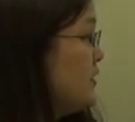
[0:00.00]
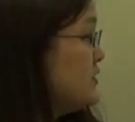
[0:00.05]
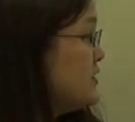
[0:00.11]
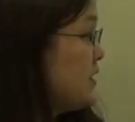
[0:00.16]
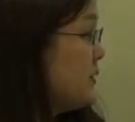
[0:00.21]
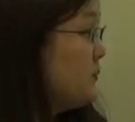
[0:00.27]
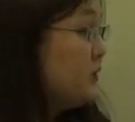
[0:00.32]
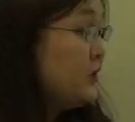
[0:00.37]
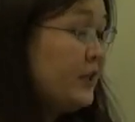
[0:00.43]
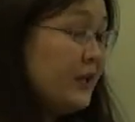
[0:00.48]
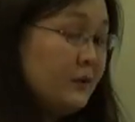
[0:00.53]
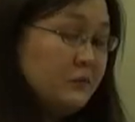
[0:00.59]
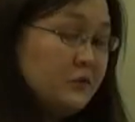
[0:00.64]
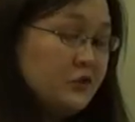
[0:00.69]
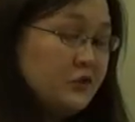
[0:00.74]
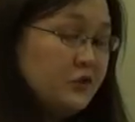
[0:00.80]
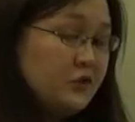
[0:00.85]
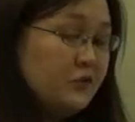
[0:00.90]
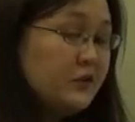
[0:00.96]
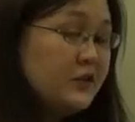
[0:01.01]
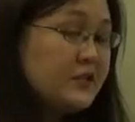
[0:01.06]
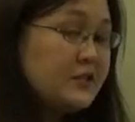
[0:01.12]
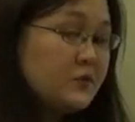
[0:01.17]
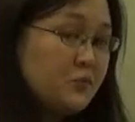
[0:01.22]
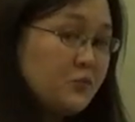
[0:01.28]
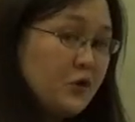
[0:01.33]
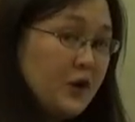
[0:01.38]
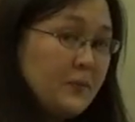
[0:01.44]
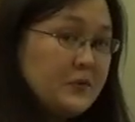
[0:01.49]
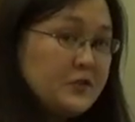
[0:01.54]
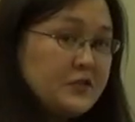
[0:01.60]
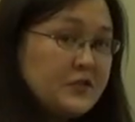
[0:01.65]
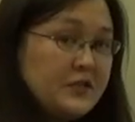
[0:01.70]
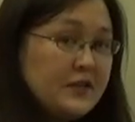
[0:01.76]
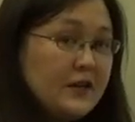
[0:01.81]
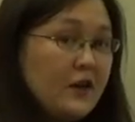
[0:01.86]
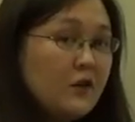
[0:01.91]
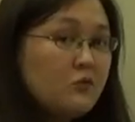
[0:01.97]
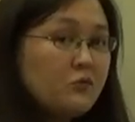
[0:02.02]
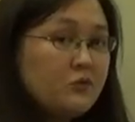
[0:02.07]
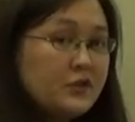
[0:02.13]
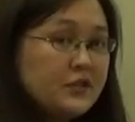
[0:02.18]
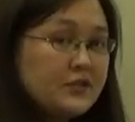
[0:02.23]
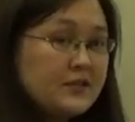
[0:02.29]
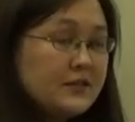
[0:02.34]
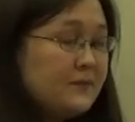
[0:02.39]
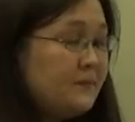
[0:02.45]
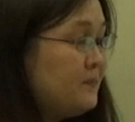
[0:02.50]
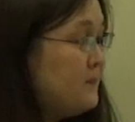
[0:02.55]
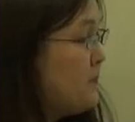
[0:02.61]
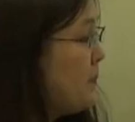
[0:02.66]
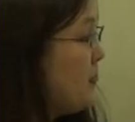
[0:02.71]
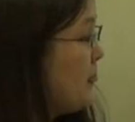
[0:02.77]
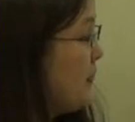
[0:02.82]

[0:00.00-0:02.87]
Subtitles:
Subclaim 2, it's a premise, a reason.